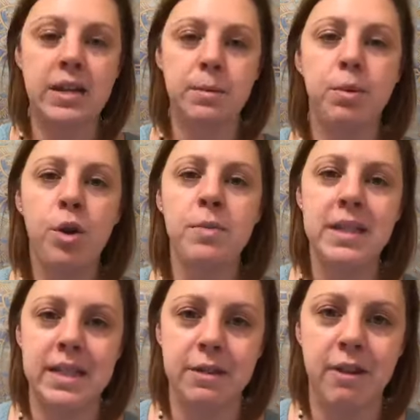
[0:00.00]

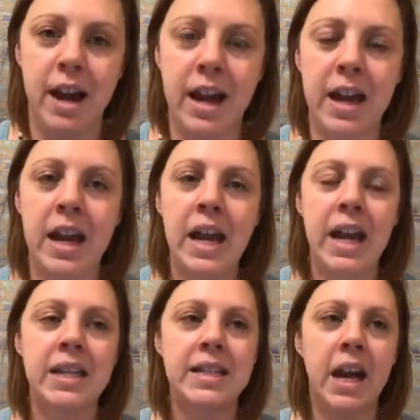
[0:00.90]
diplomacy, right?
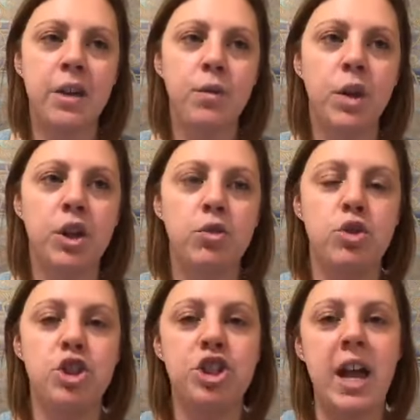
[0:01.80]
It's kind of where you
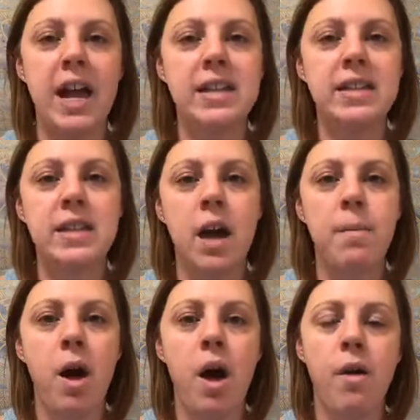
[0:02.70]
shed
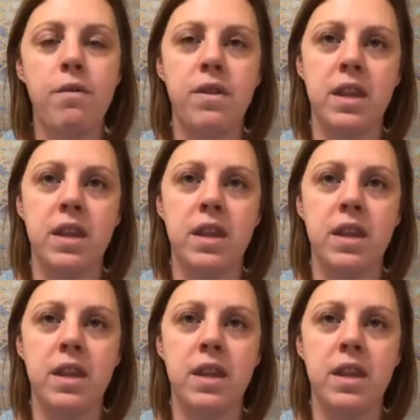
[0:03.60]
some of